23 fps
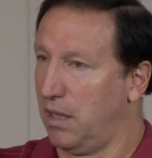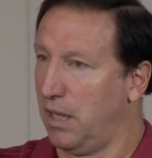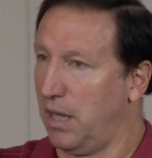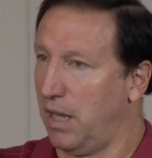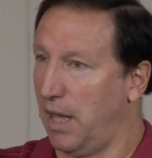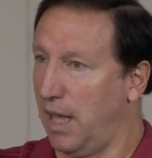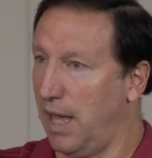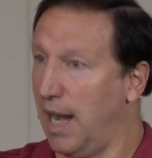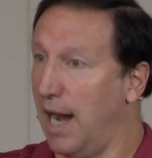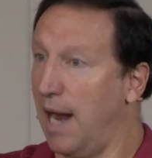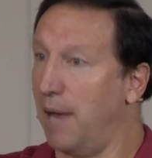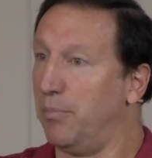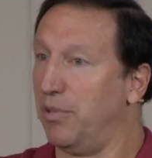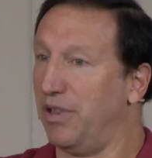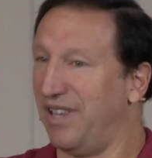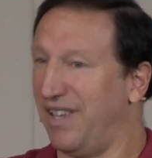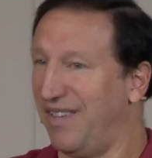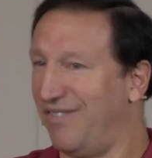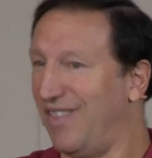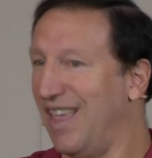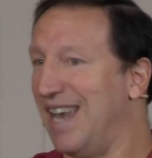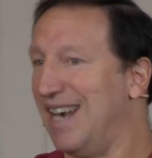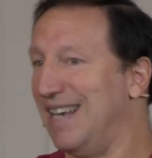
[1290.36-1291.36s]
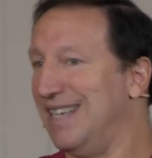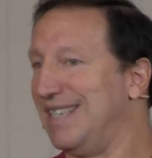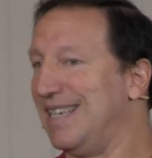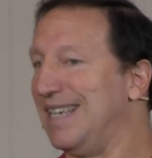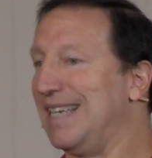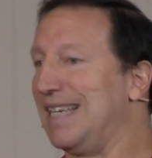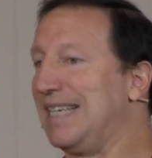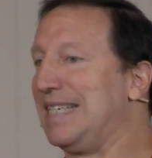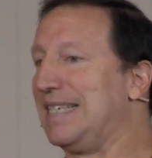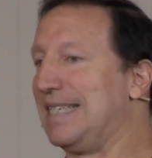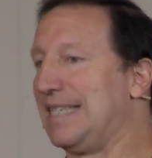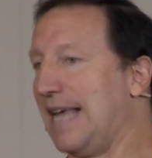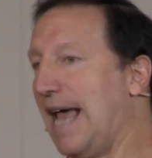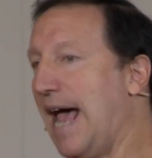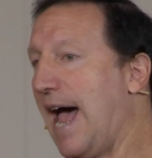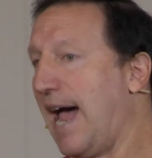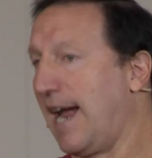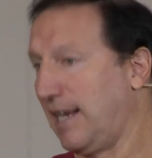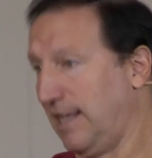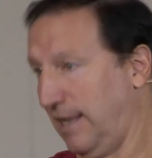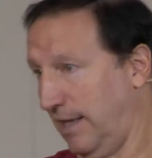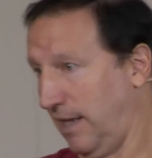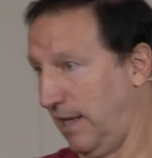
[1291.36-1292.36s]
And I believe that is
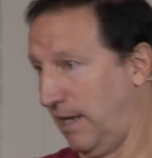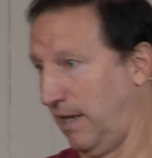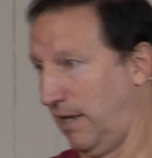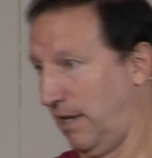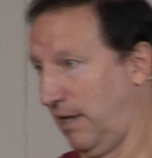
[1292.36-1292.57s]
exactly